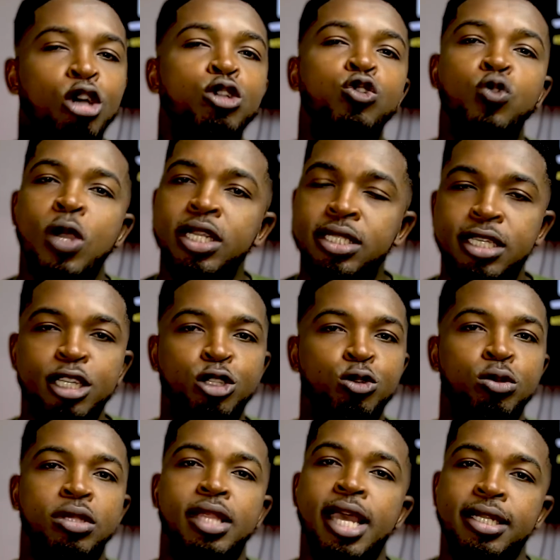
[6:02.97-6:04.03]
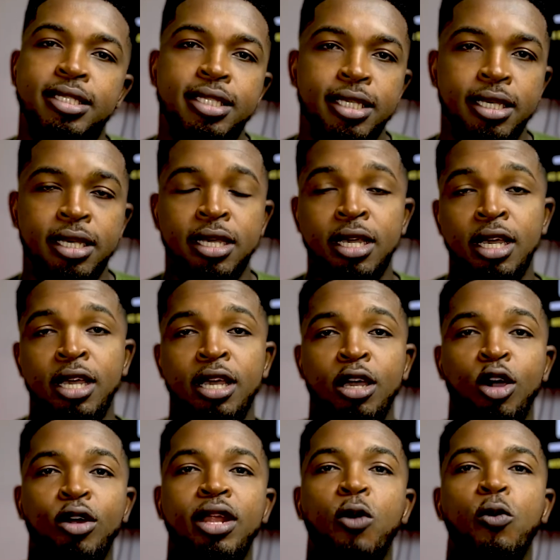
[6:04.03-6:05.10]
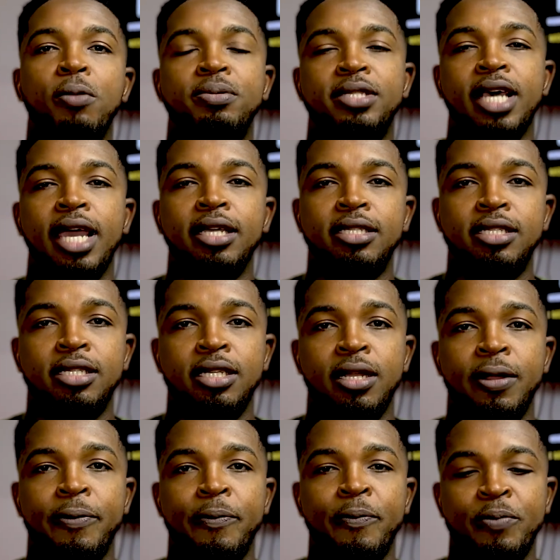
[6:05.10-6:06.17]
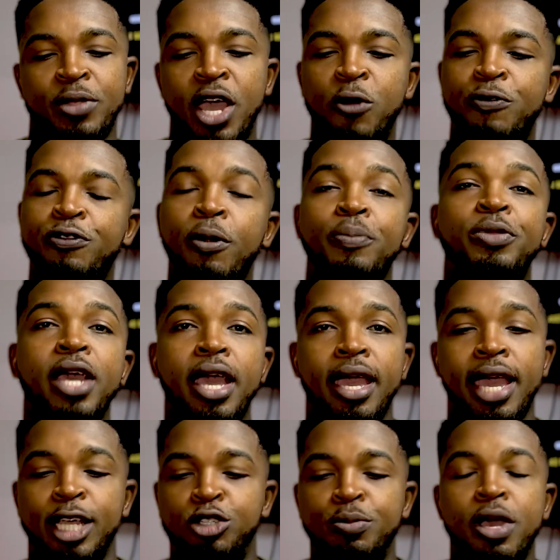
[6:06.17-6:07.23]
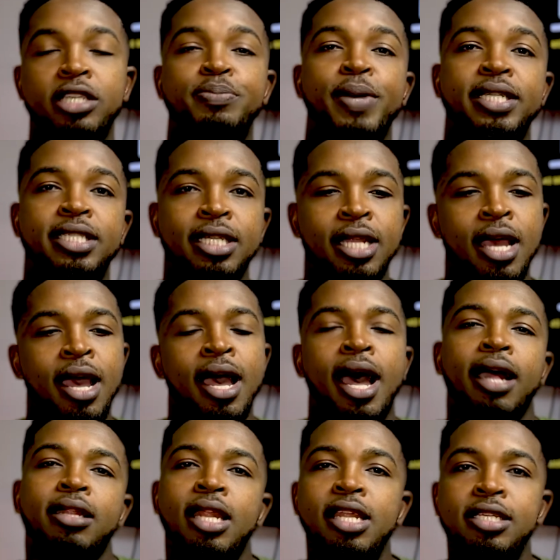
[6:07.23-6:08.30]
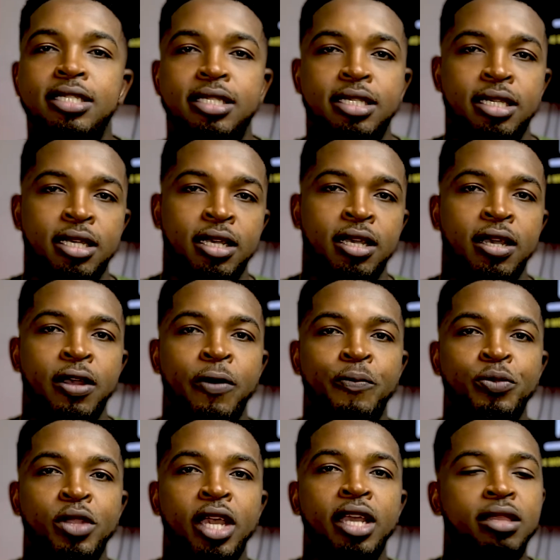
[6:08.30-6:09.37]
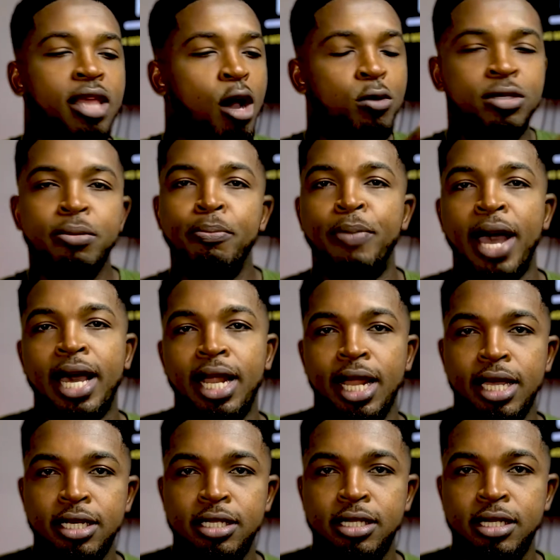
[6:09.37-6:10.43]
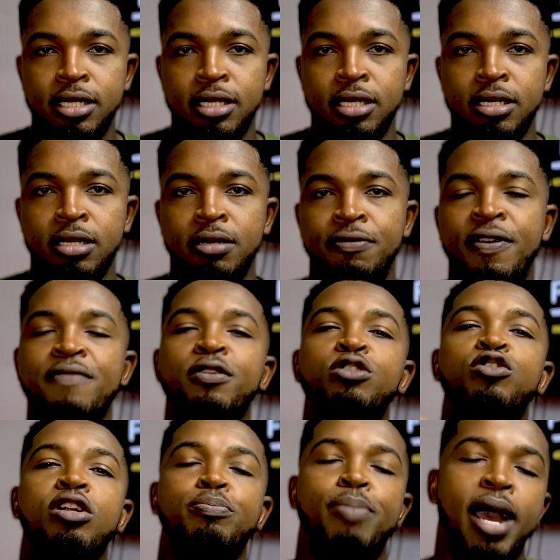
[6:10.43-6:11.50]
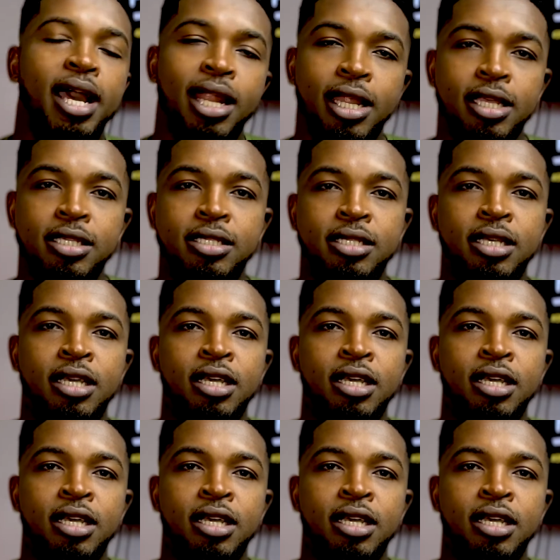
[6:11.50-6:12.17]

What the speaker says: 20 to 30 other websites. And from there, I should be expecting at least 1,000 backlinks, 500 backlinks,